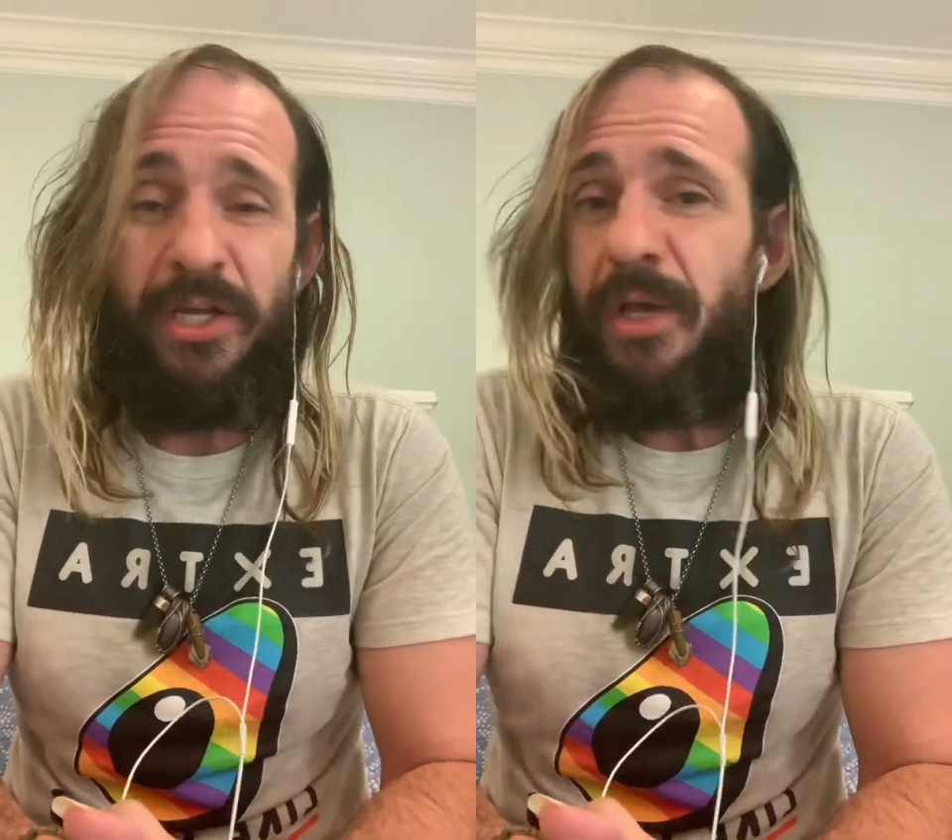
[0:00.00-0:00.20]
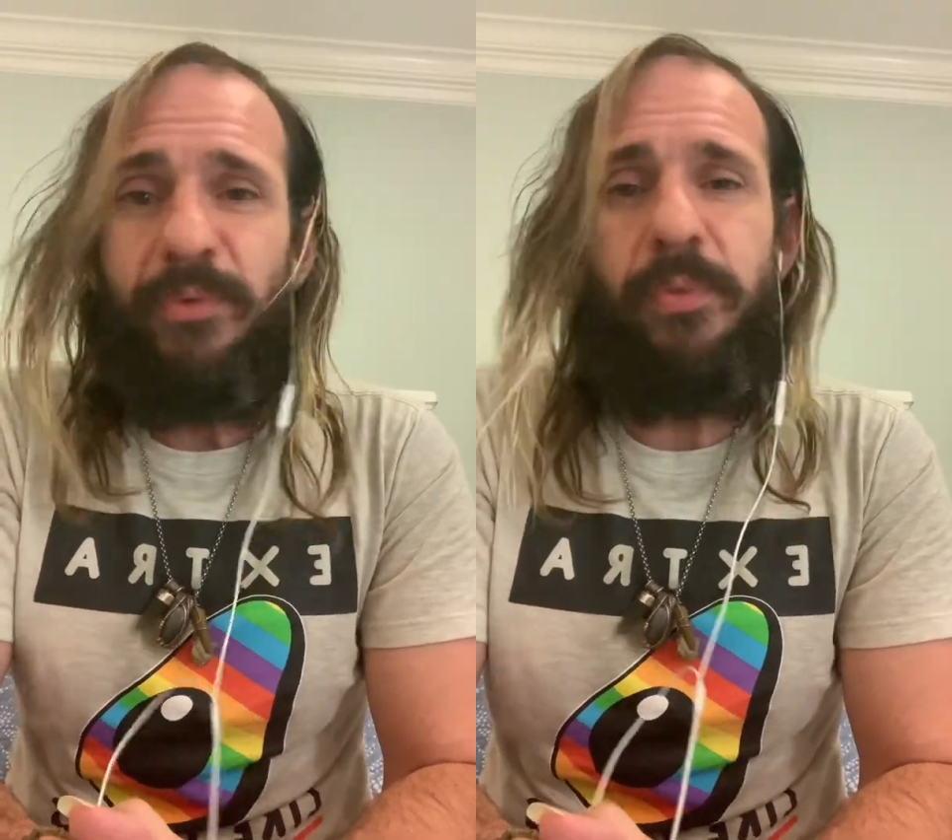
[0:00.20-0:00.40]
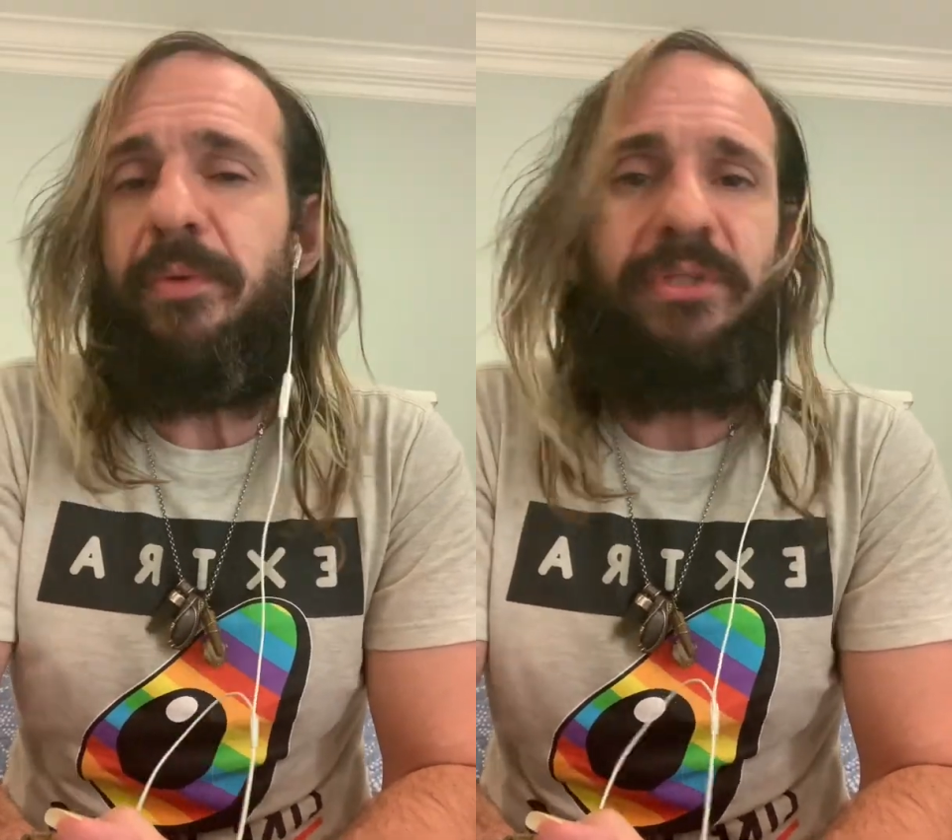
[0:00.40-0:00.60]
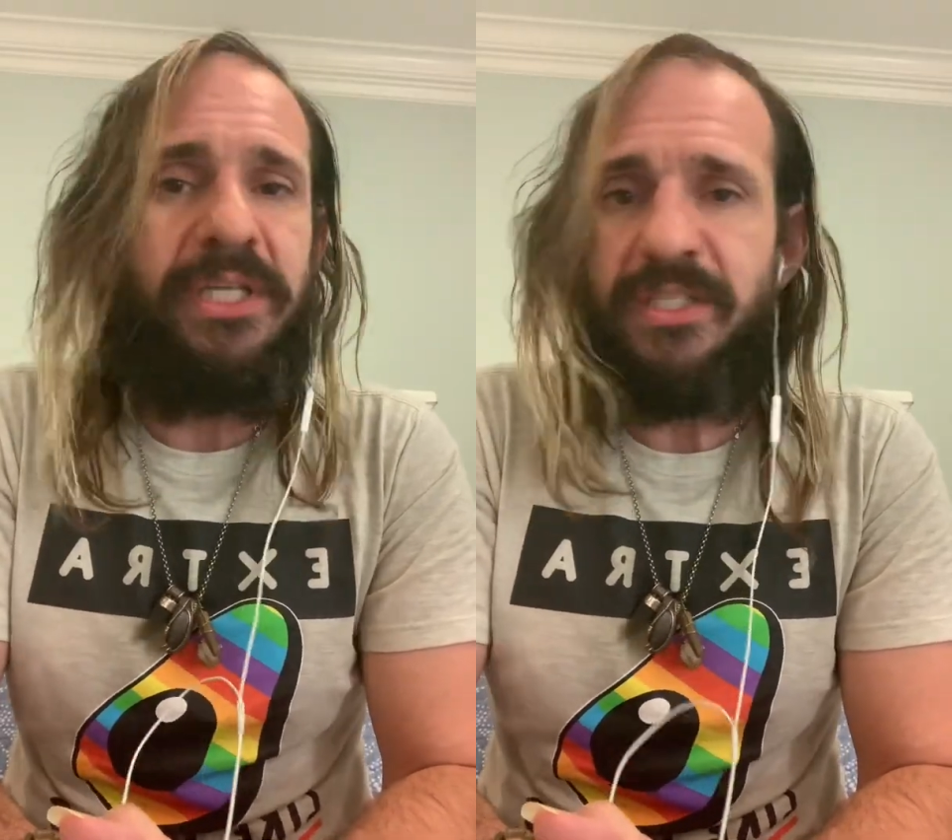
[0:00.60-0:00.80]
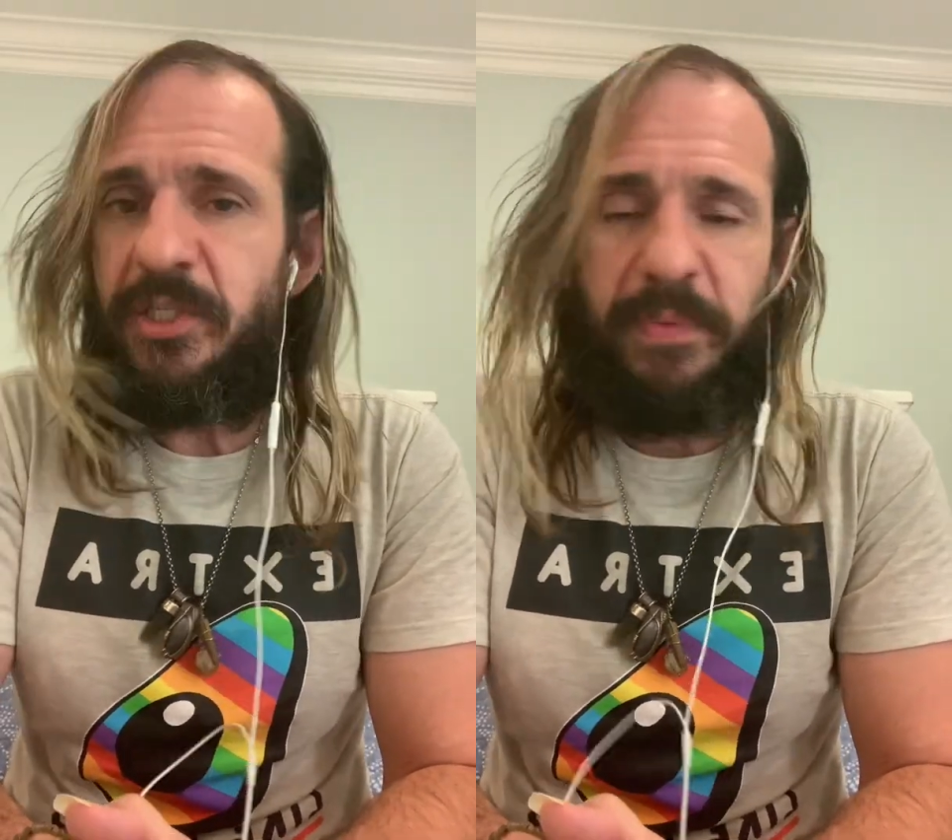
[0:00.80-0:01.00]
But we will
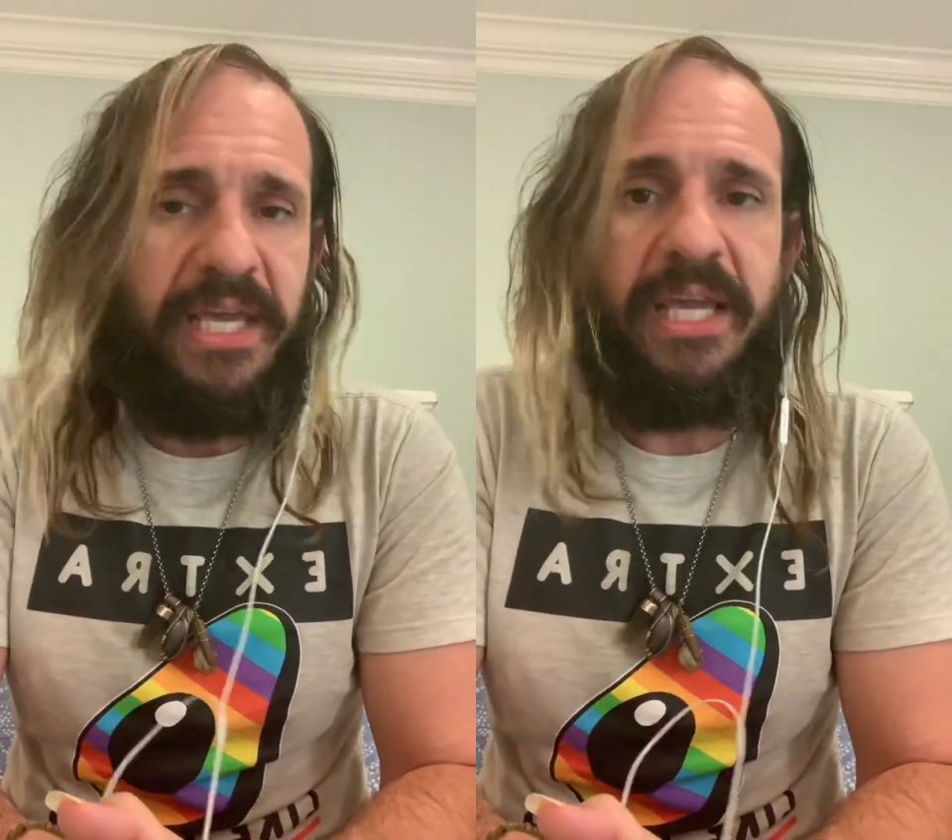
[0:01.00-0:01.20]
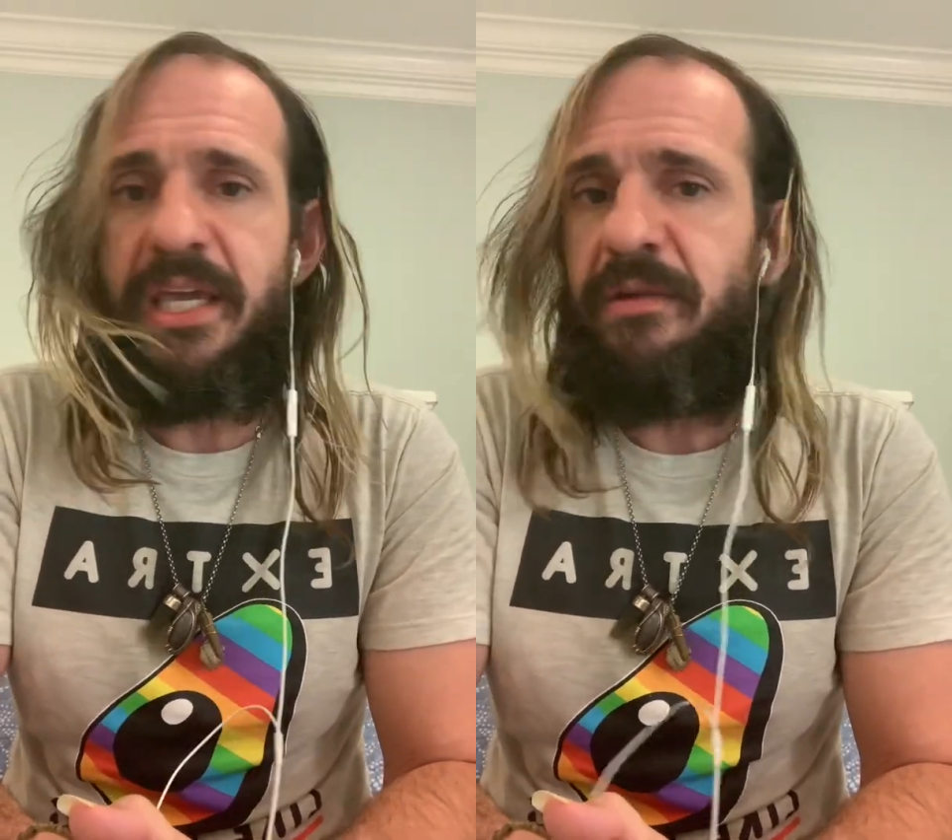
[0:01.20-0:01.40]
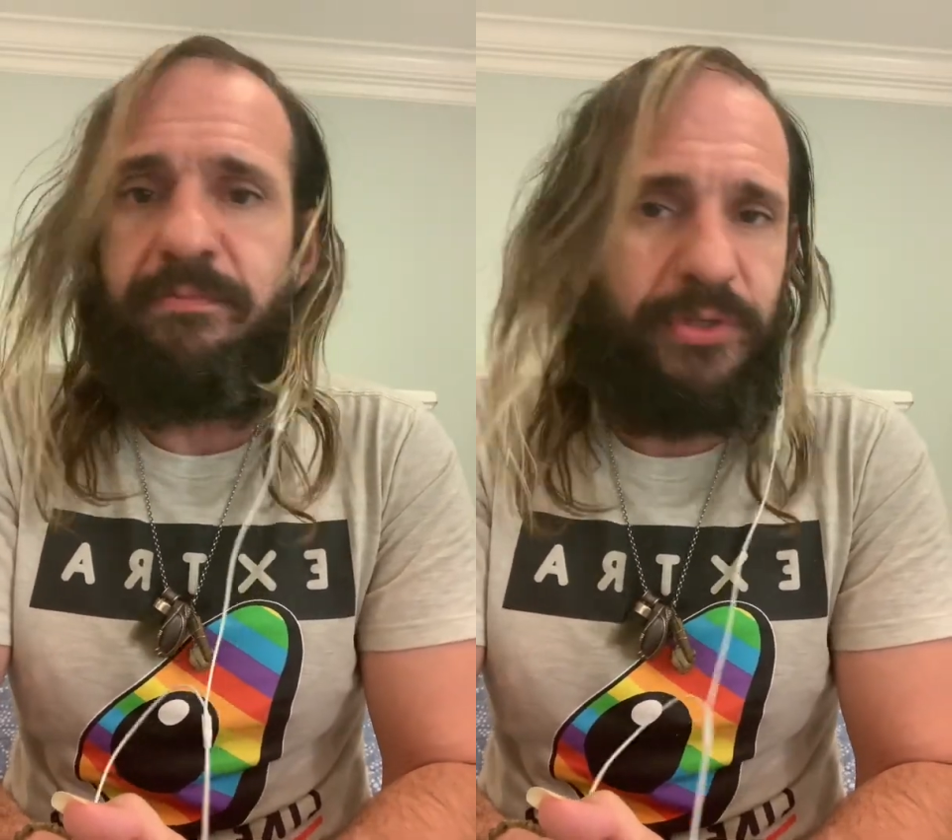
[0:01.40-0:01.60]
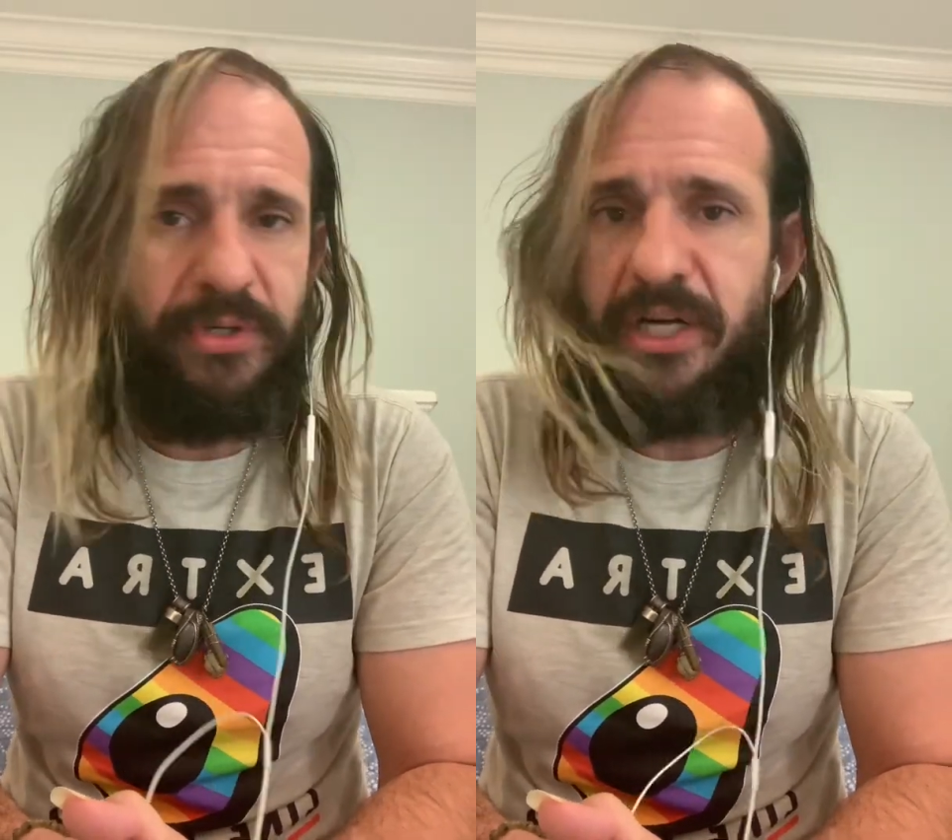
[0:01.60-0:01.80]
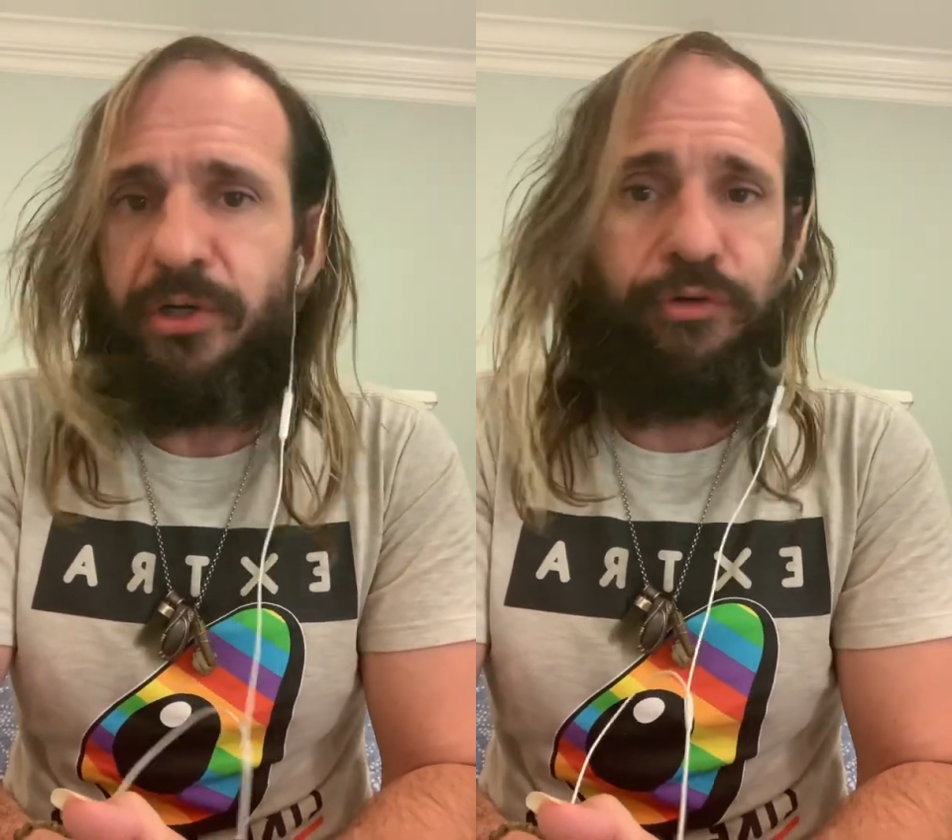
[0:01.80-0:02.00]
not speak in
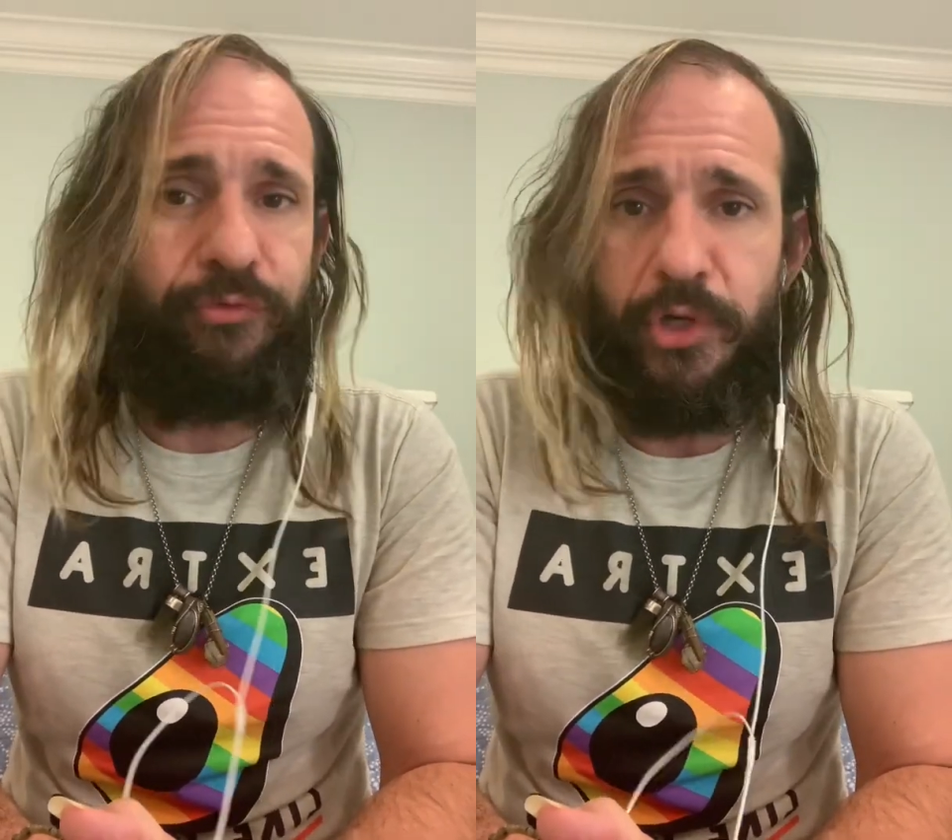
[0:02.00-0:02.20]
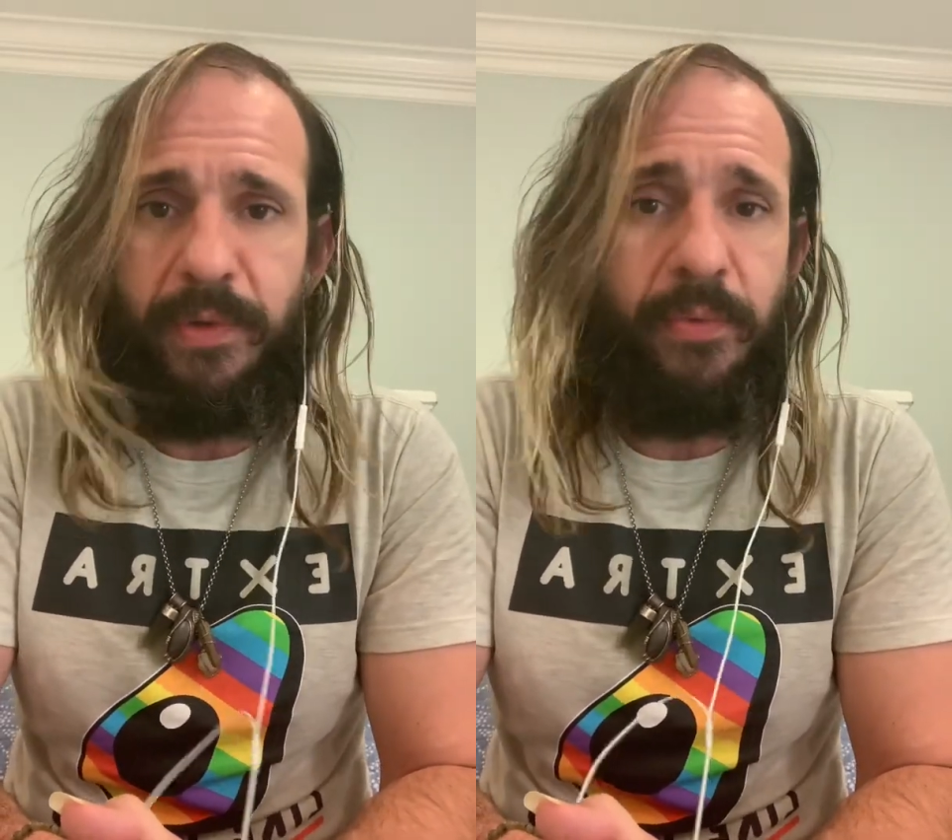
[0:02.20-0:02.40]
Buddha or Rumi.